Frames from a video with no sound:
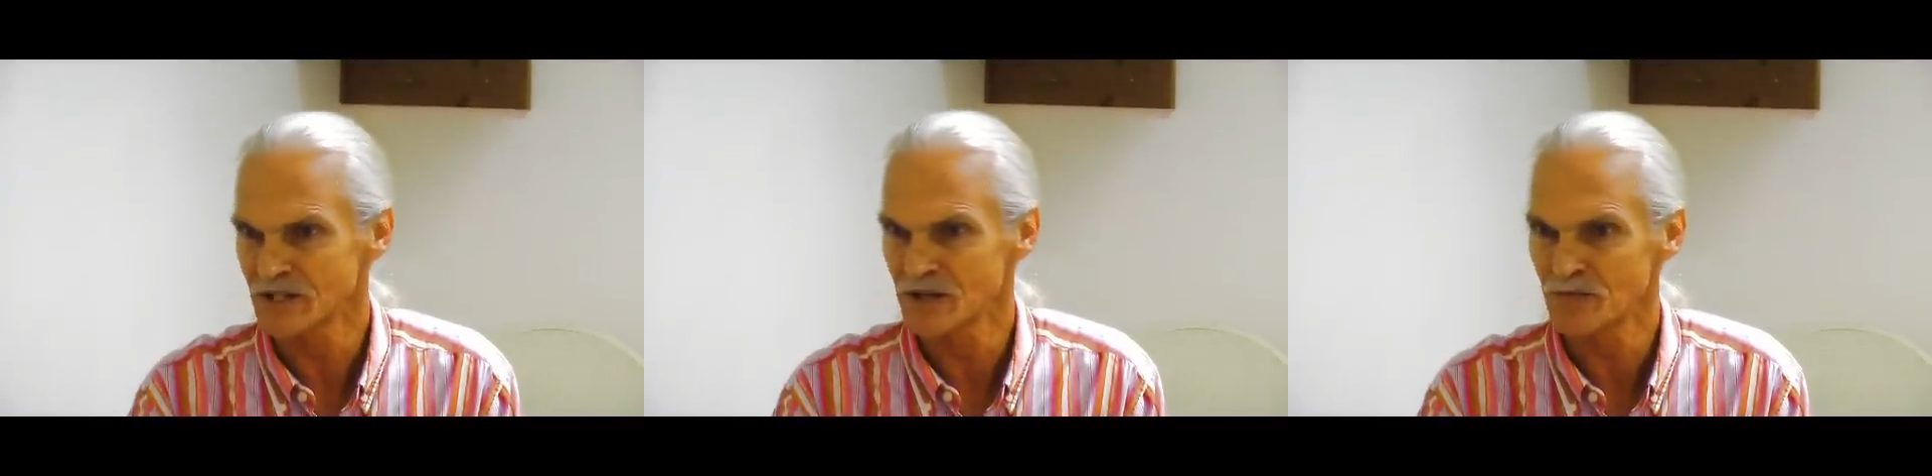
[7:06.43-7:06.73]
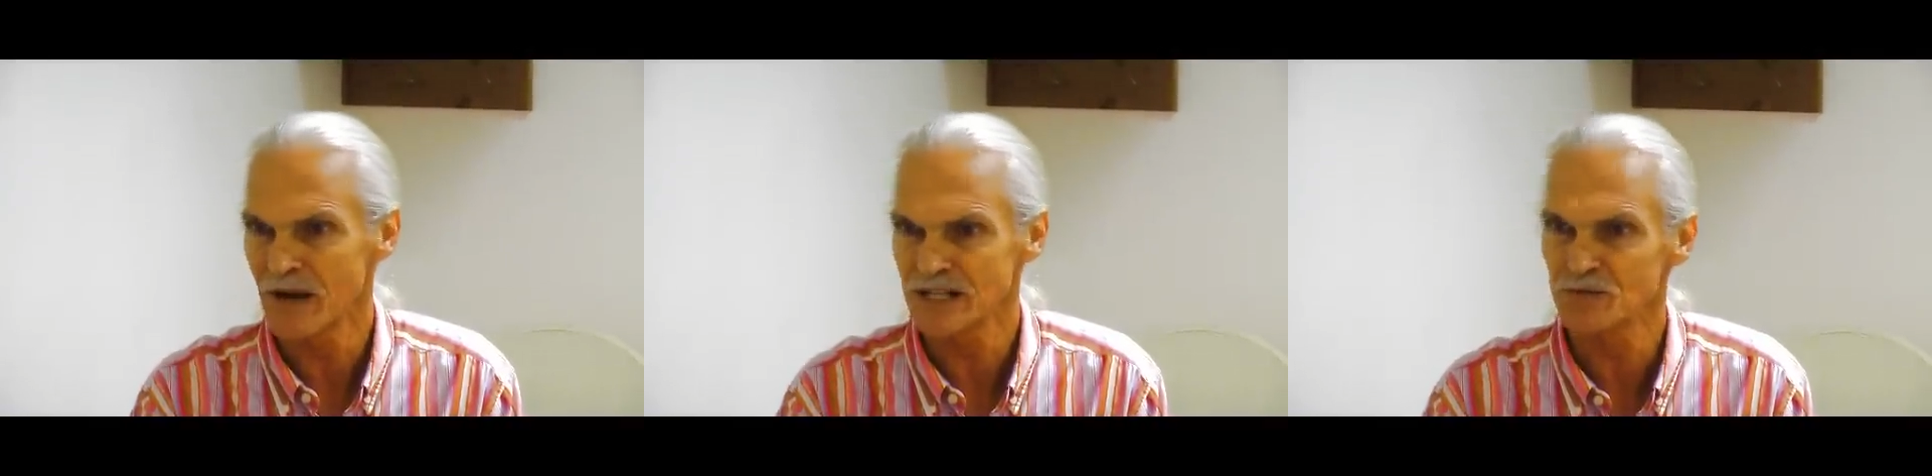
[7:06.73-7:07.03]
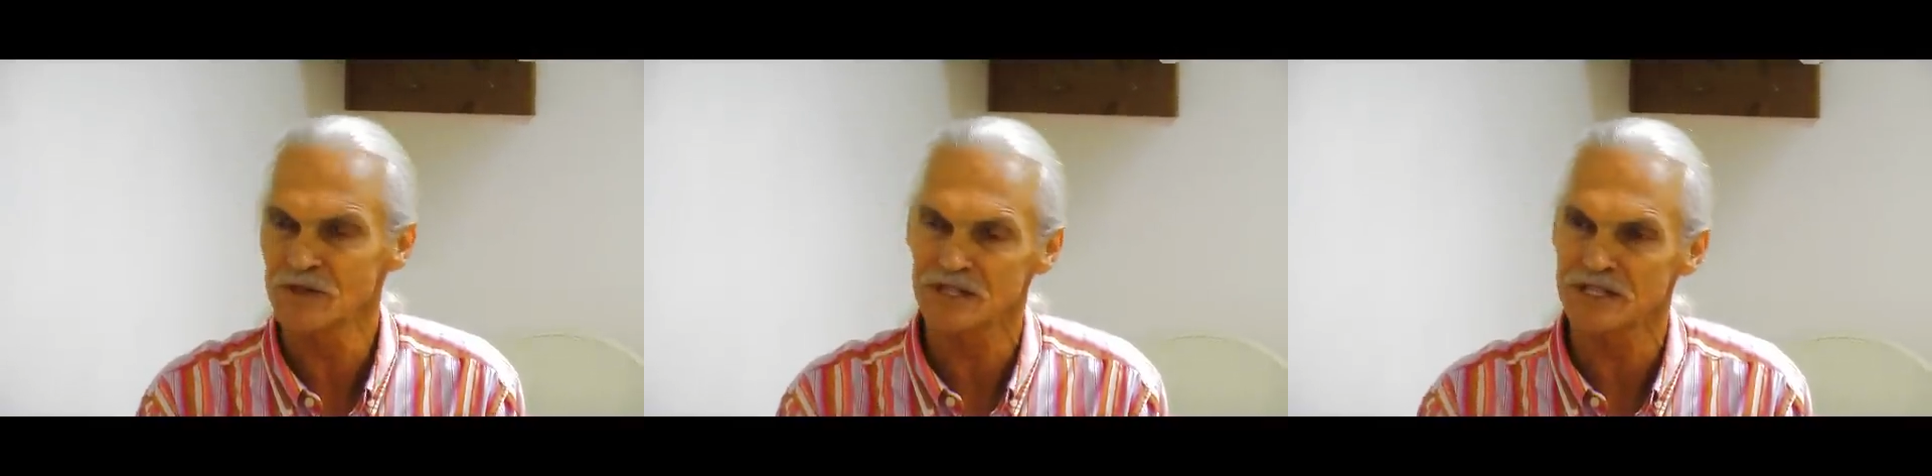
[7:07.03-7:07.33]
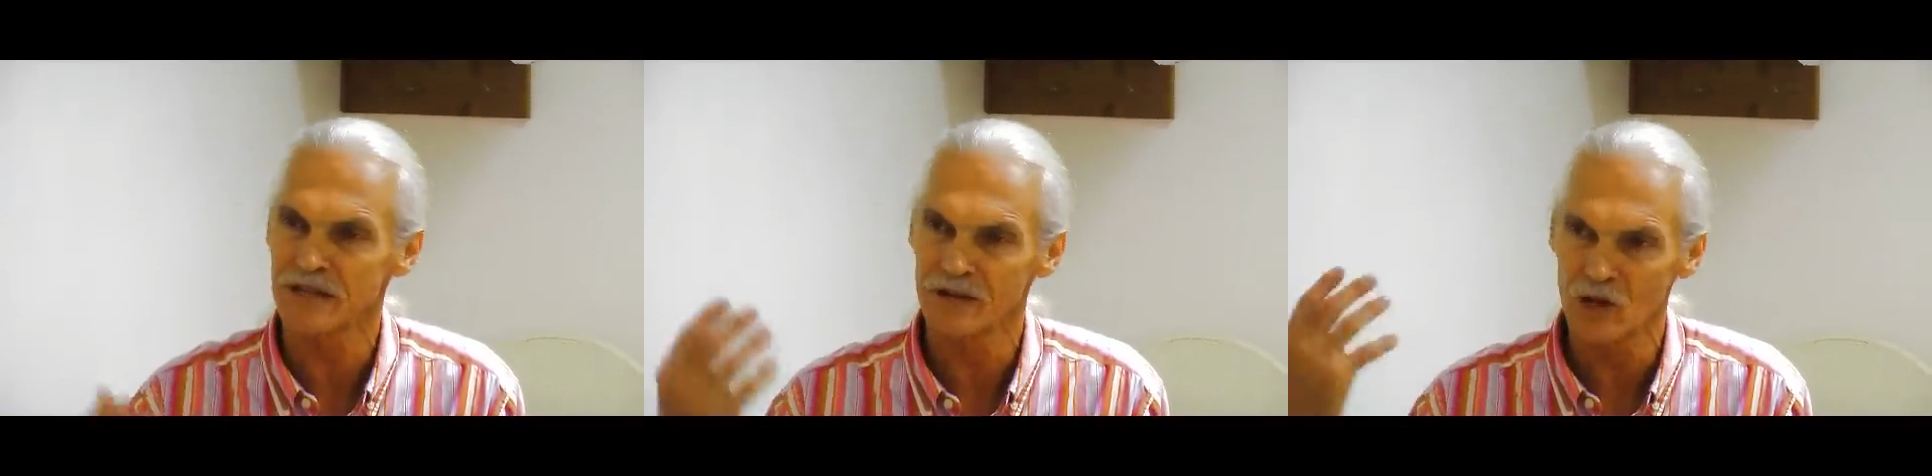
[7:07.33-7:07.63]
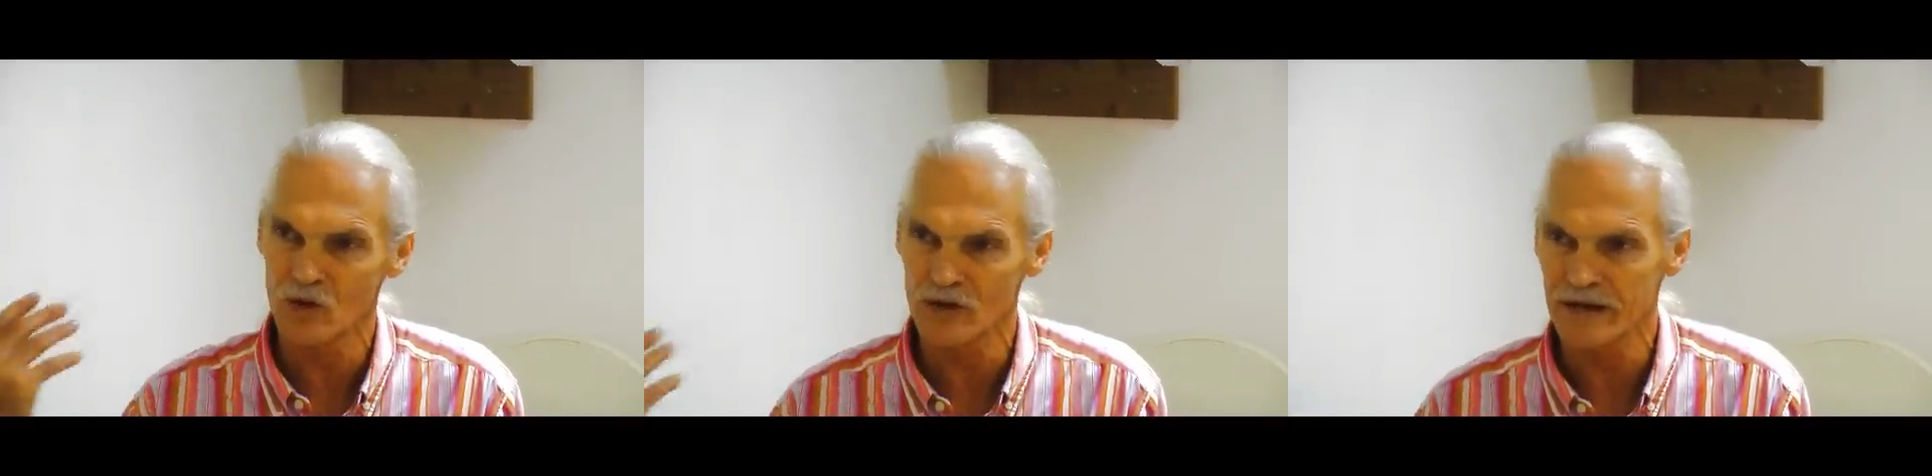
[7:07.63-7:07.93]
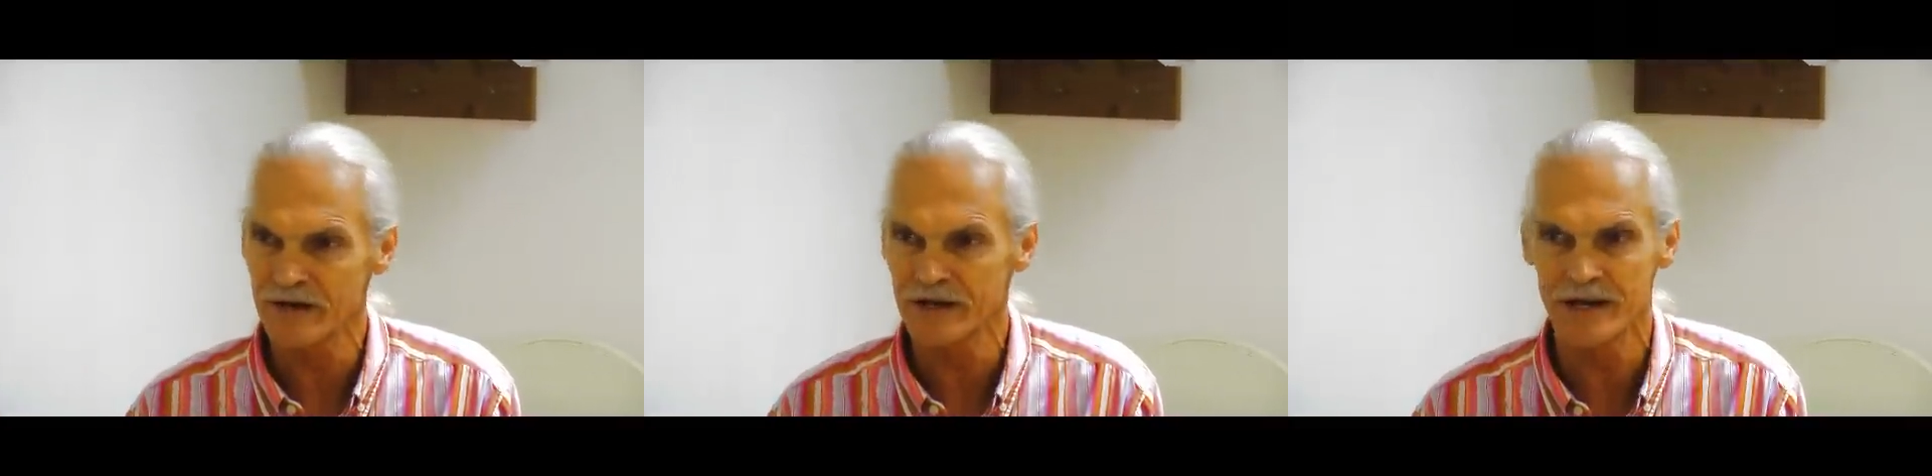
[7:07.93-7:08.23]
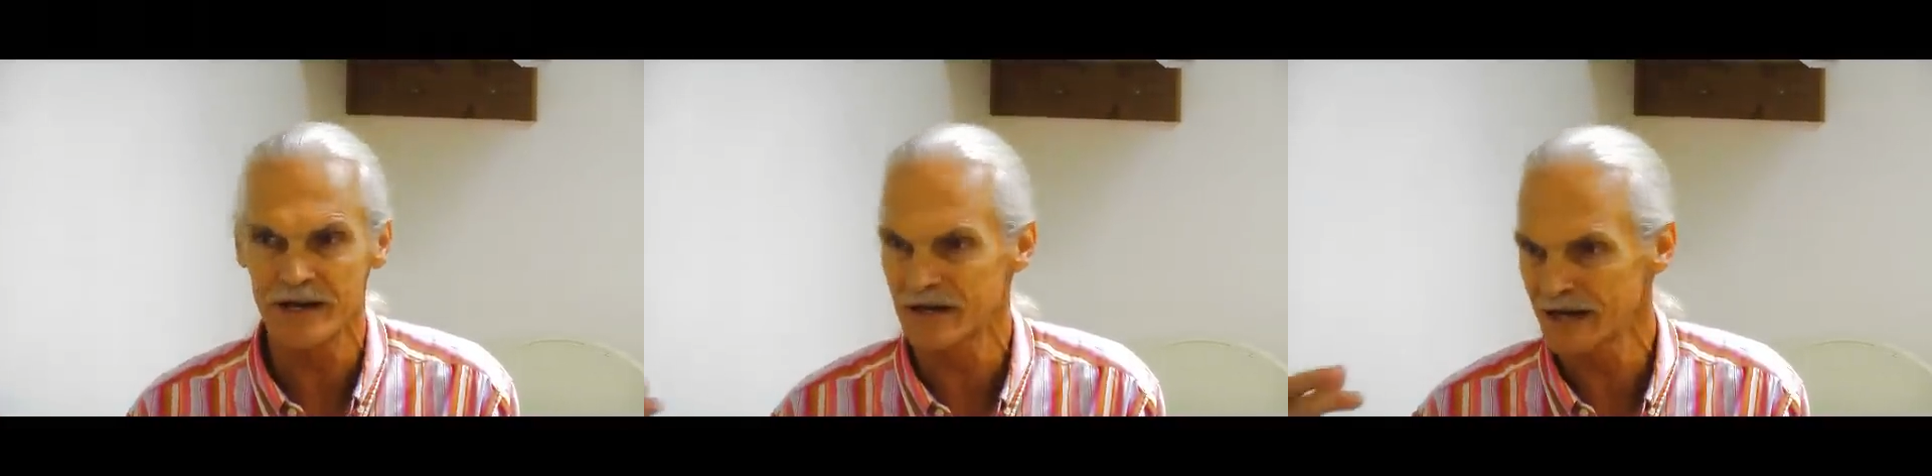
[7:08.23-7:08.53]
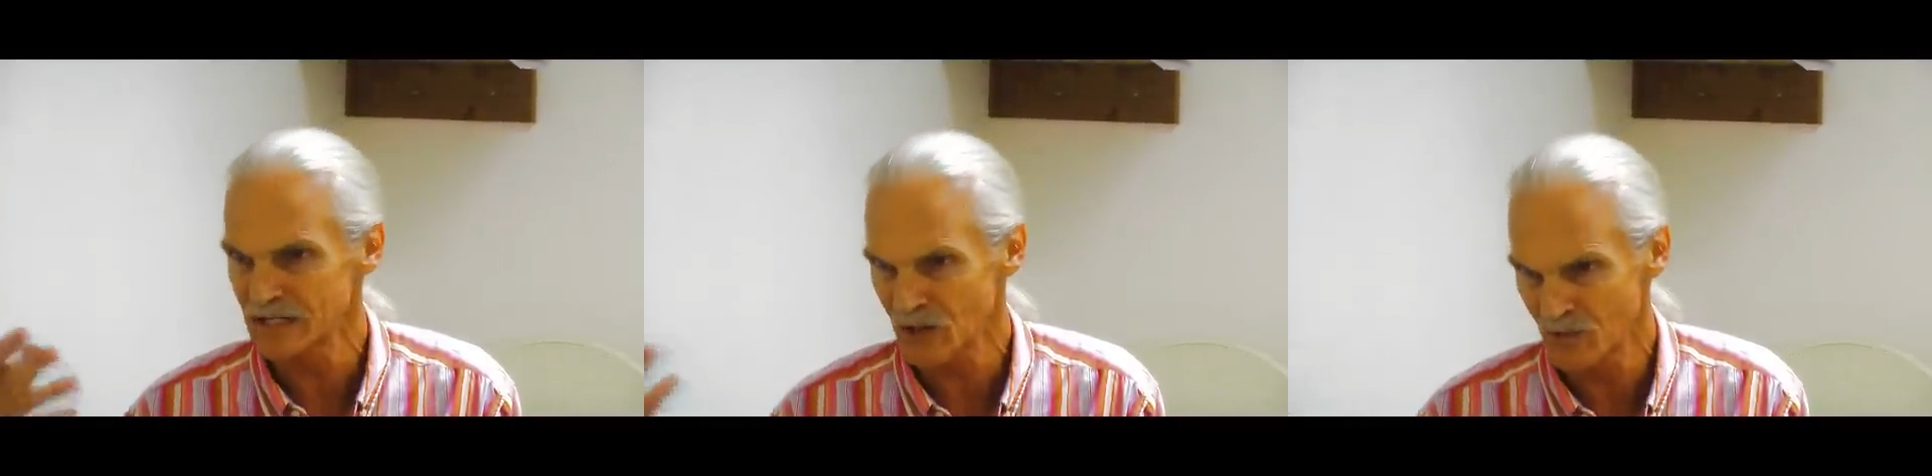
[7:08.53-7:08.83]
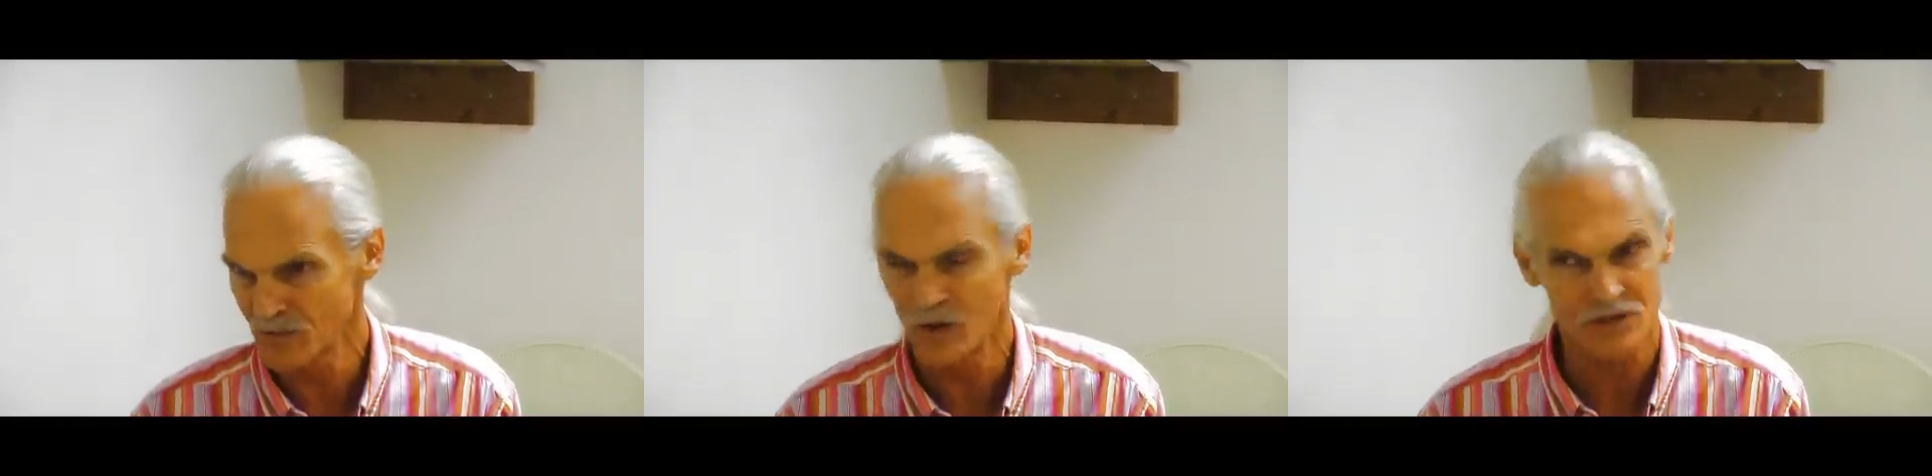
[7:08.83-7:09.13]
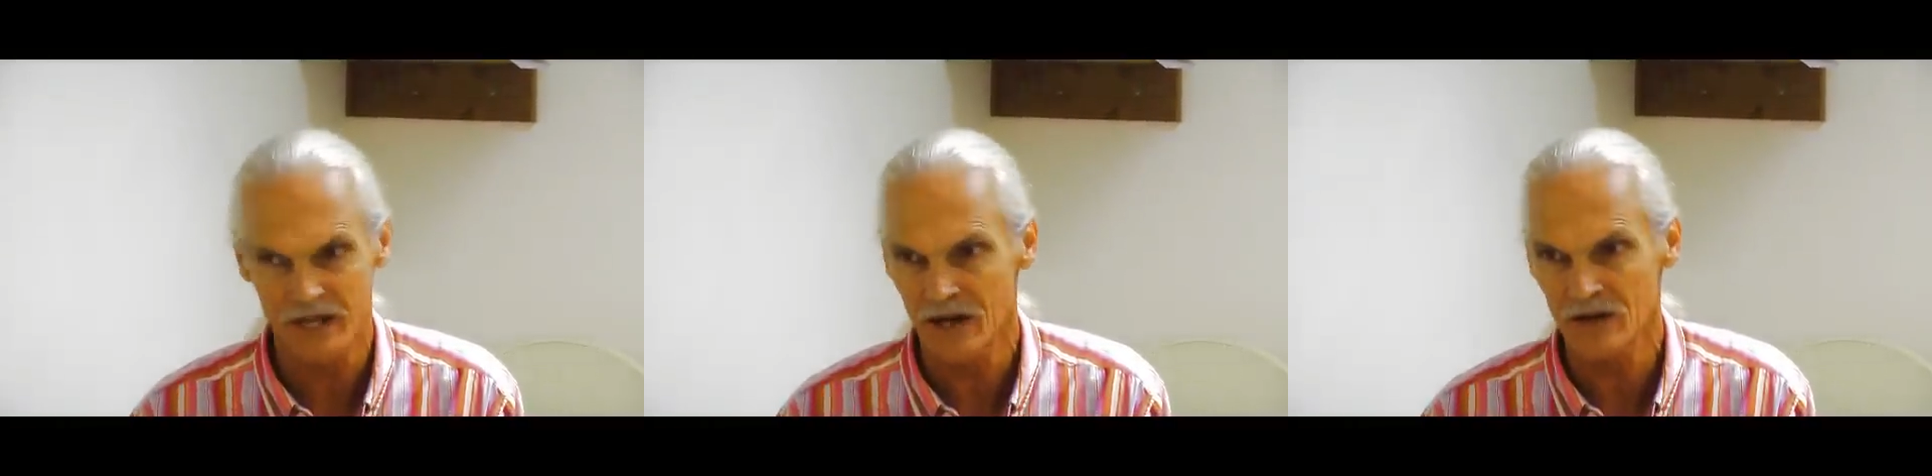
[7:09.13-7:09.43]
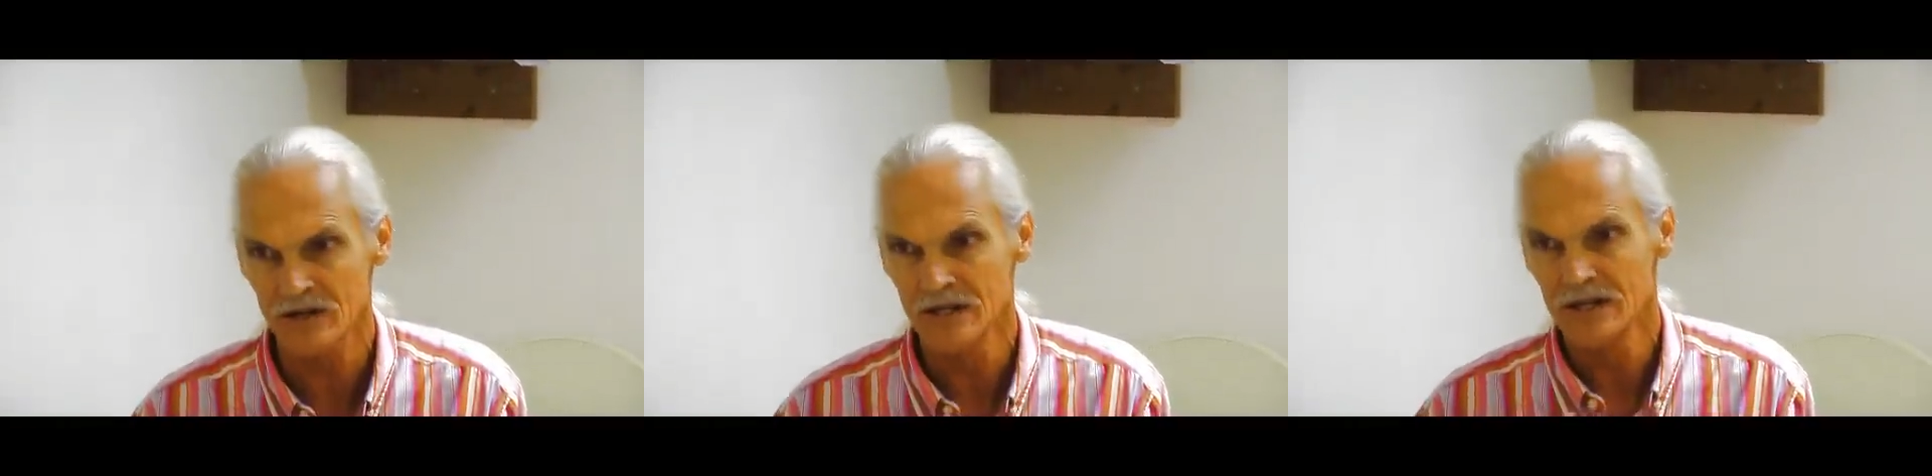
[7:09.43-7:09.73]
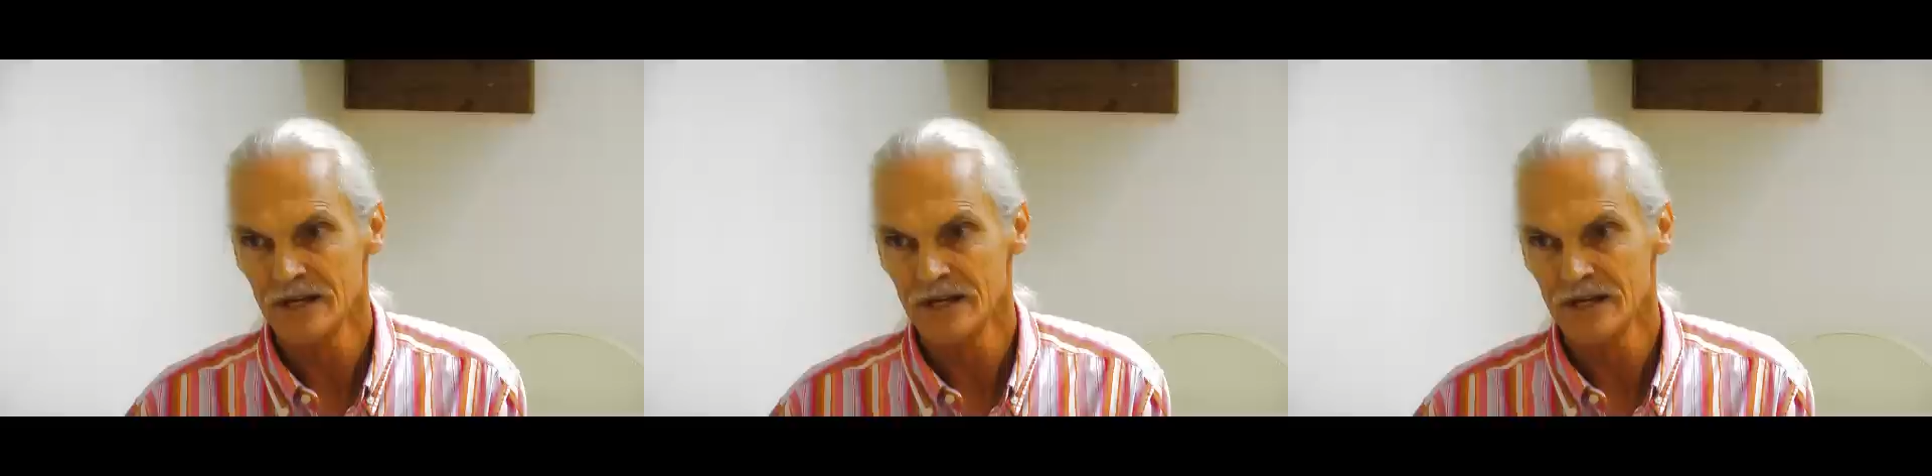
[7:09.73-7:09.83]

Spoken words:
so it's possible to stay in the local area in a nice home, hotel,